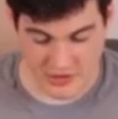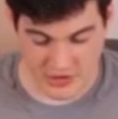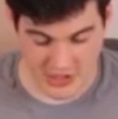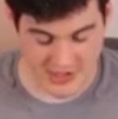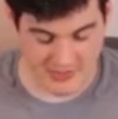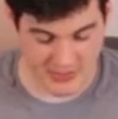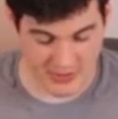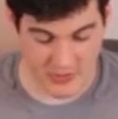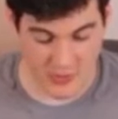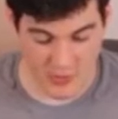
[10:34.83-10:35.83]
just
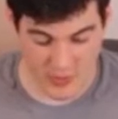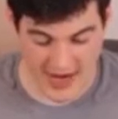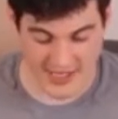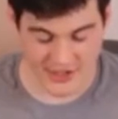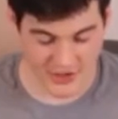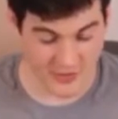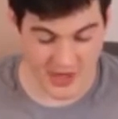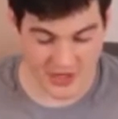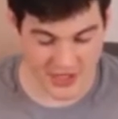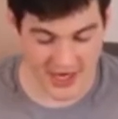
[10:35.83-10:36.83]
put way too
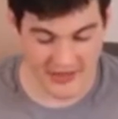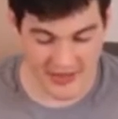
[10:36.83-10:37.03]
much in